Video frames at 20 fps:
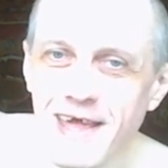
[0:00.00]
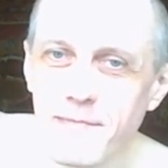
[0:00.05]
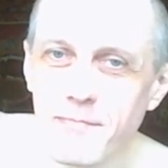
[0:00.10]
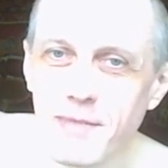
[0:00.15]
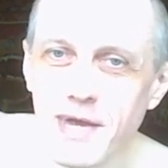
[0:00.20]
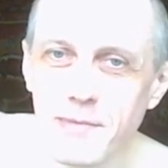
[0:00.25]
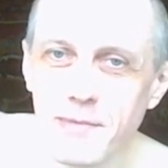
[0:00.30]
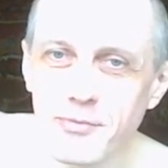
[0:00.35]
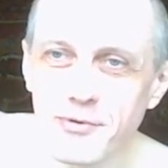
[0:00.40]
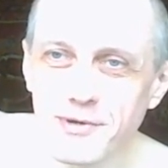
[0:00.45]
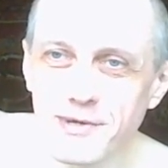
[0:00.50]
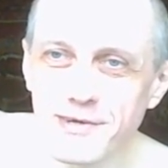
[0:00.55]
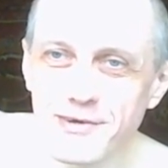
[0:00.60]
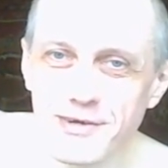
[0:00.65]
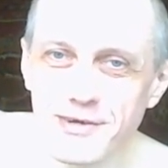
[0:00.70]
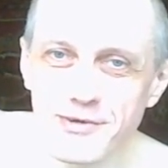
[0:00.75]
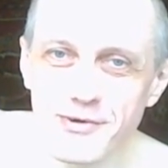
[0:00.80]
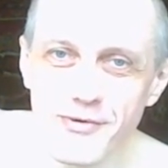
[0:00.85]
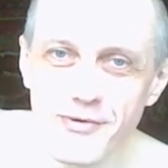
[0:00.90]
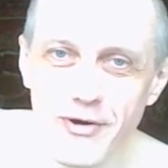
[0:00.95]
May put
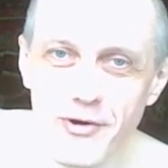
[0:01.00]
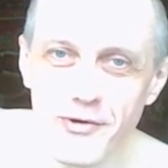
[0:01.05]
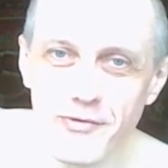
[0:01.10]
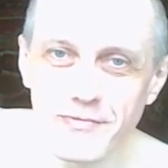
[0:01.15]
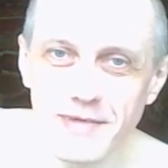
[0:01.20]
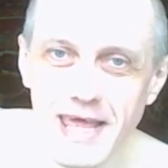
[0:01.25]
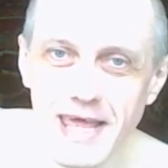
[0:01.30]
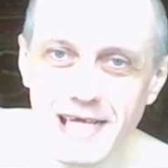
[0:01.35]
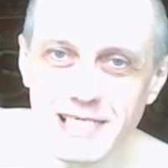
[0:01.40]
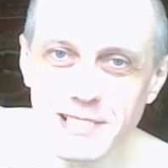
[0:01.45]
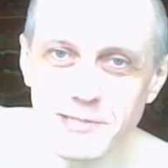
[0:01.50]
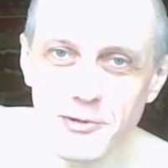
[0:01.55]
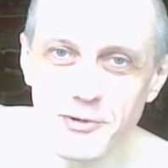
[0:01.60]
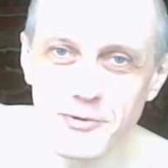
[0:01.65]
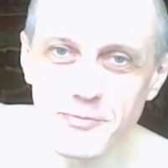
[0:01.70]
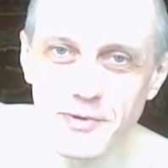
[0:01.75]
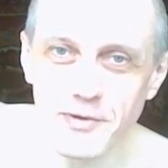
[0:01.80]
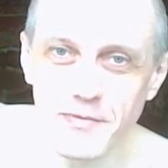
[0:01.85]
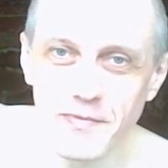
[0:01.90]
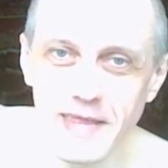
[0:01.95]
your own
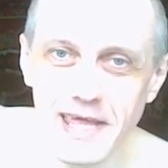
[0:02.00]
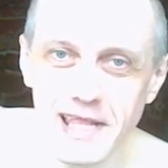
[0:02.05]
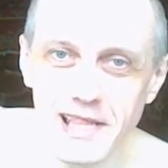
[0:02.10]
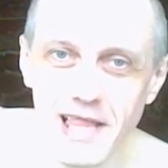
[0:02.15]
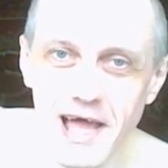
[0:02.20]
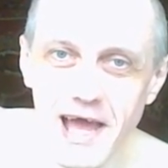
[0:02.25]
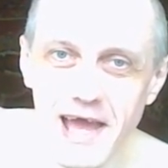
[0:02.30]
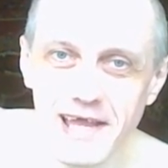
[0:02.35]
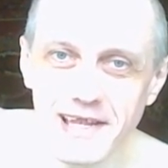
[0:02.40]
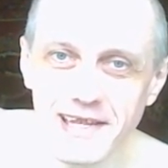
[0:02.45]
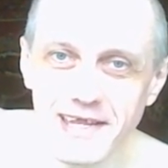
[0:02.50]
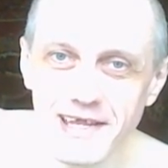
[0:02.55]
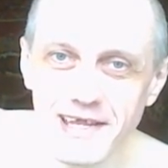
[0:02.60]
excerpt in that line,